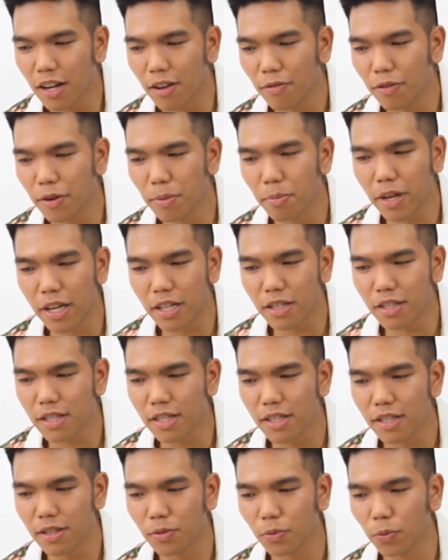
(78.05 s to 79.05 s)
for men's
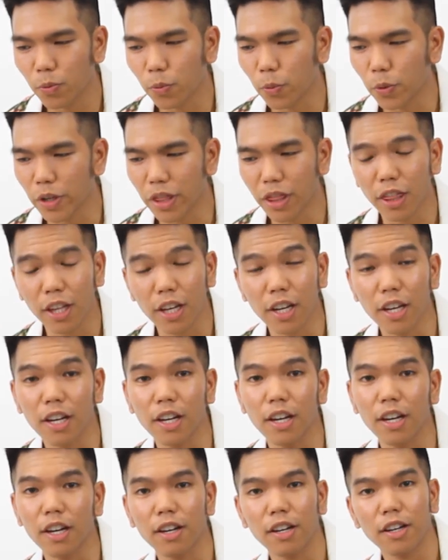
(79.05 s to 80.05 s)
with the
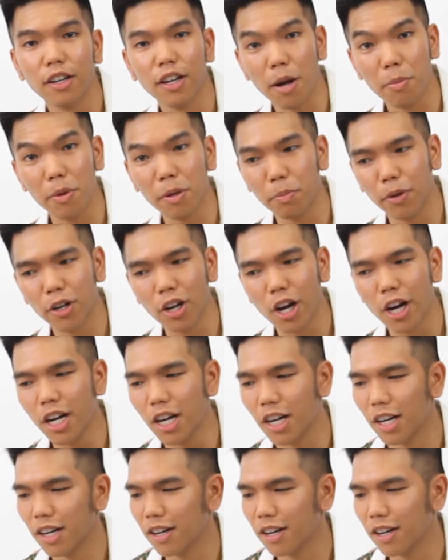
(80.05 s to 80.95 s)
comic book art.